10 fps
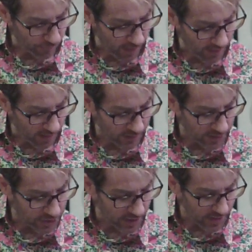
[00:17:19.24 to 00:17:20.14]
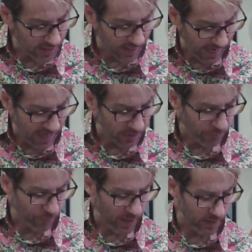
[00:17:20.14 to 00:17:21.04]
fret on the G, 8th
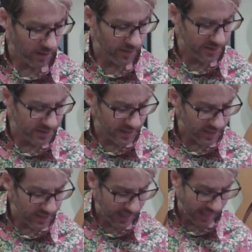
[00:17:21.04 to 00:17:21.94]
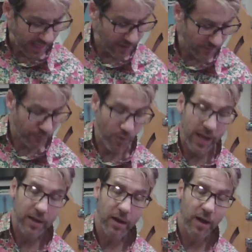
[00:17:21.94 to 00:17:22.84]
fret on the D, 8th
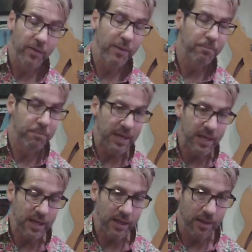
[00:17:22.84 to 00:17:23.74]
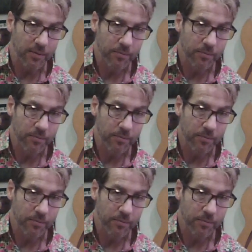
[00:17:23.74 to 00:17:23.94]
fret on the B.